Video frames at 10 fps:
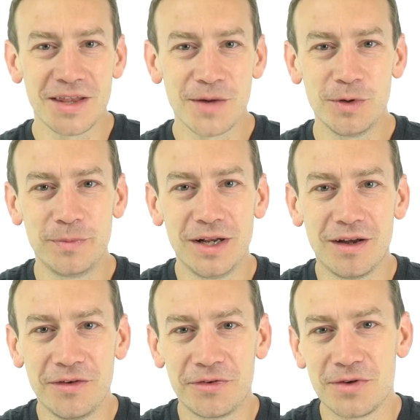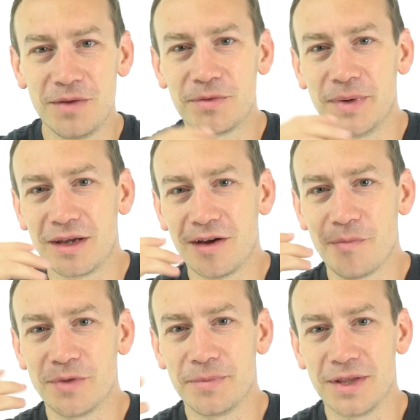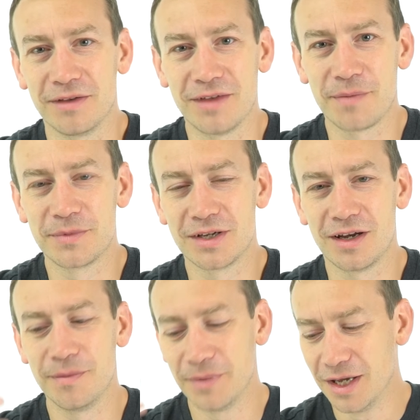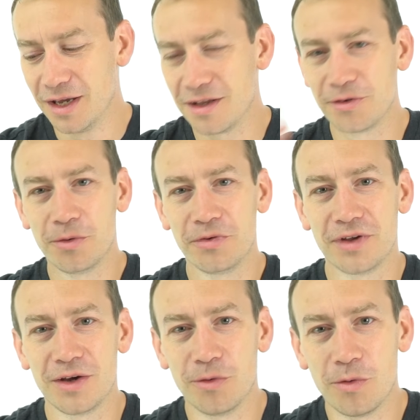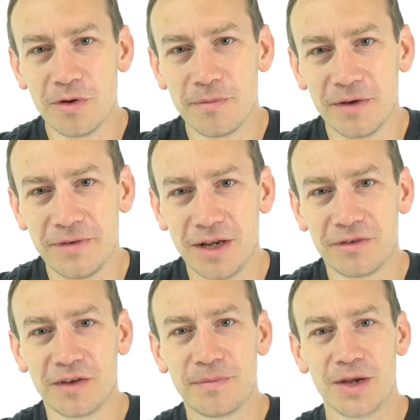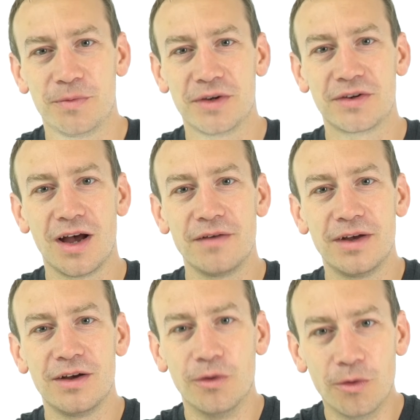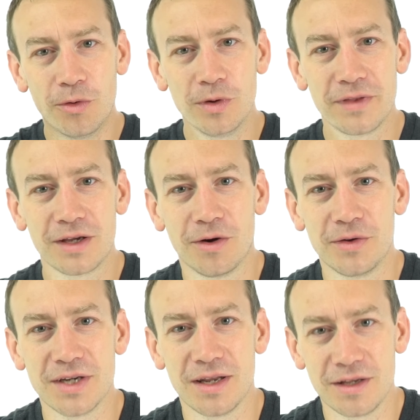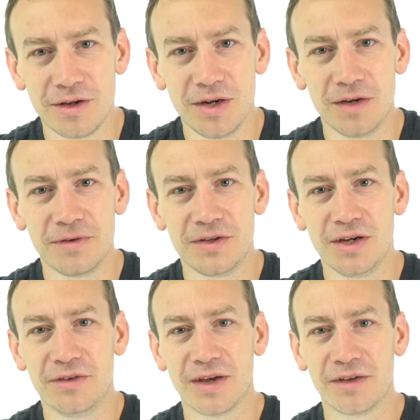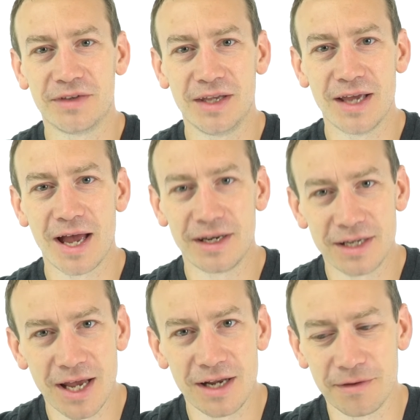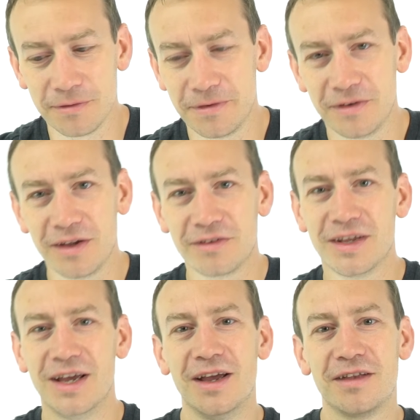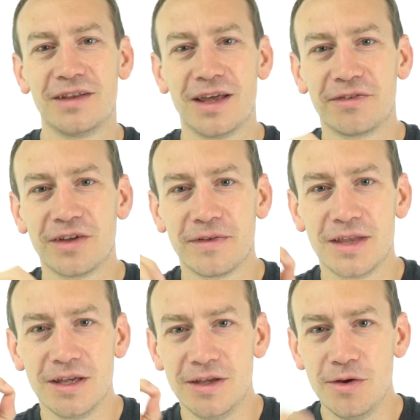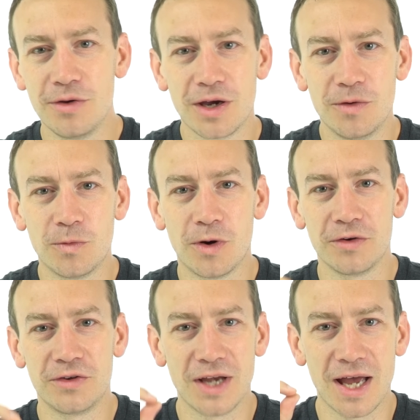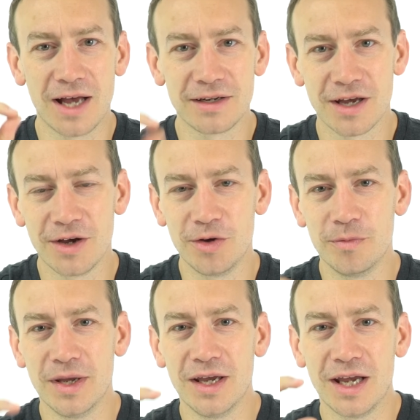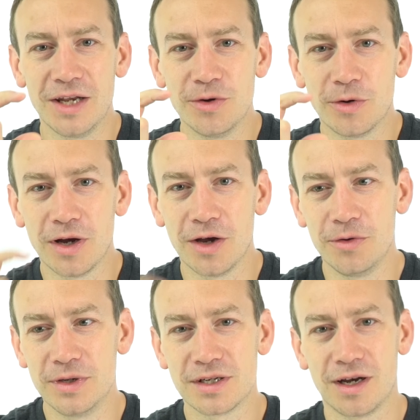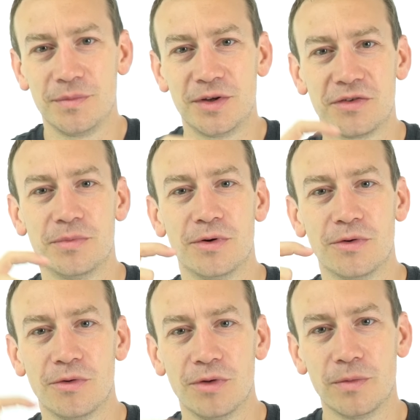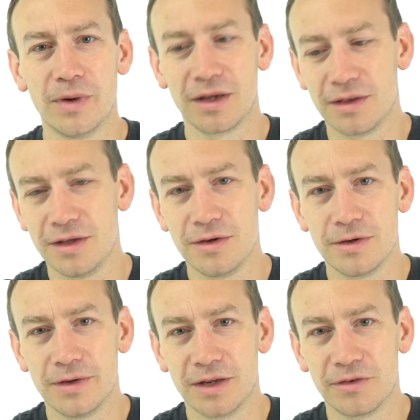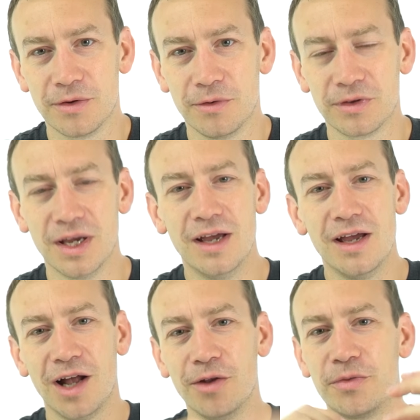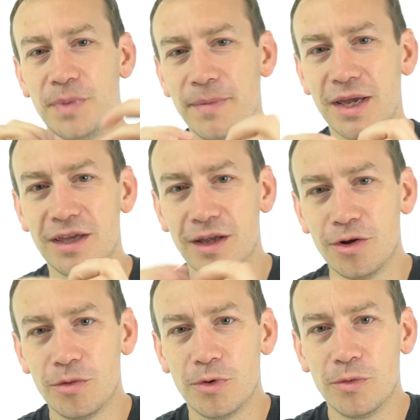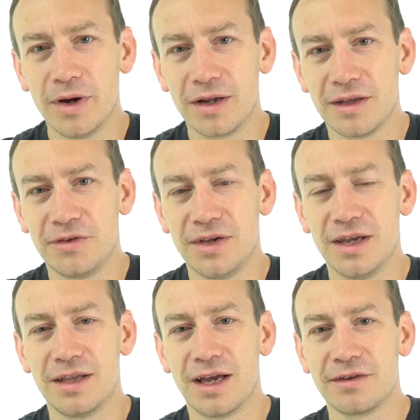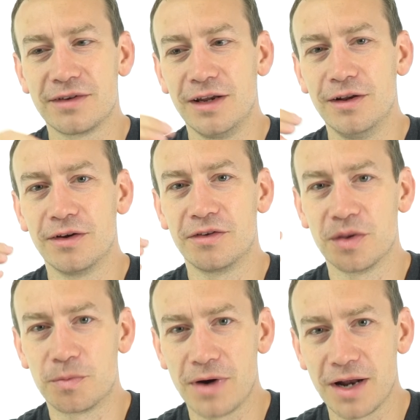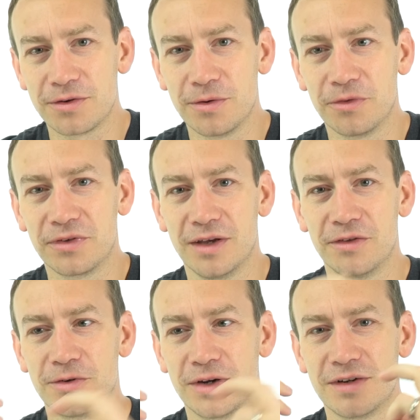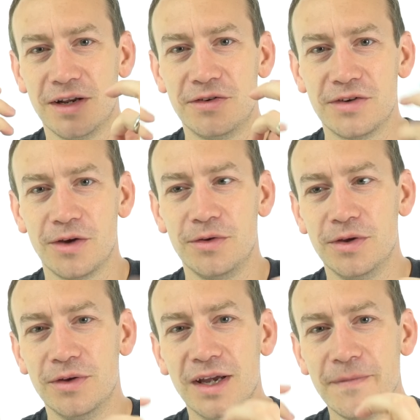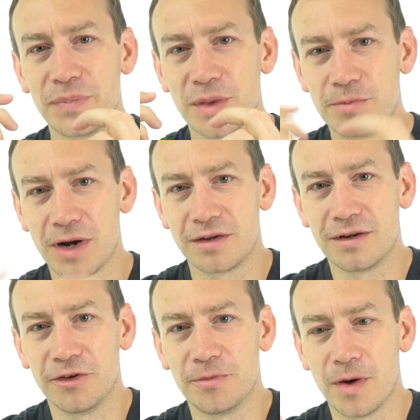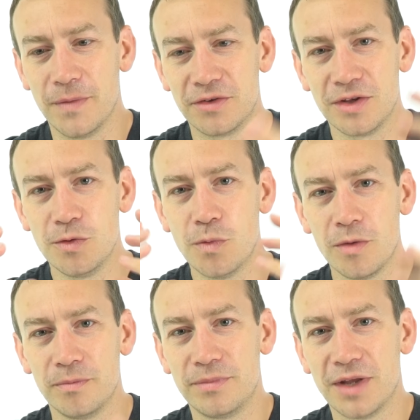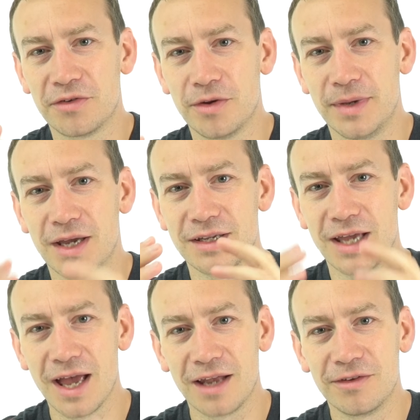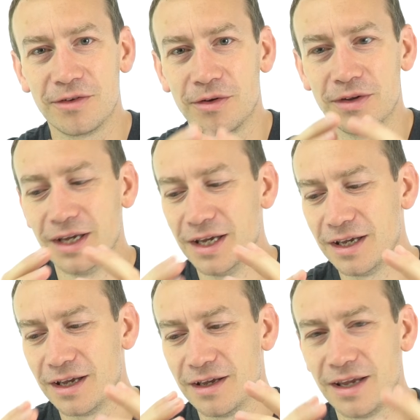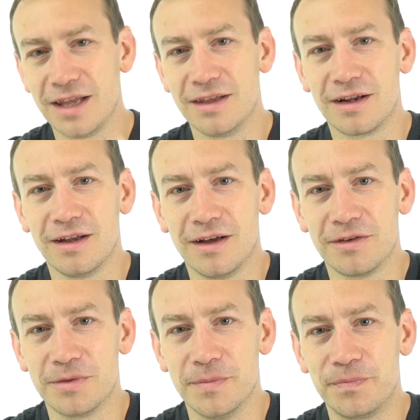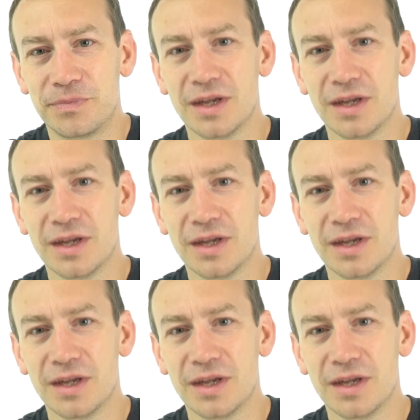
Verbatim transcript: there will be live streams when it comes up to the exam time. There's also all of my videos I've made which cover all of the content that you need for GCSE and A-level physics. So that's stuff that you can watch at home in your own time to support all the work that you're doing in schools. I'll also be making a lot more work this year that actually looks at the practical skills to actually show you the practical experiments that you won't necessarily be getting hands on uh, in the classroom.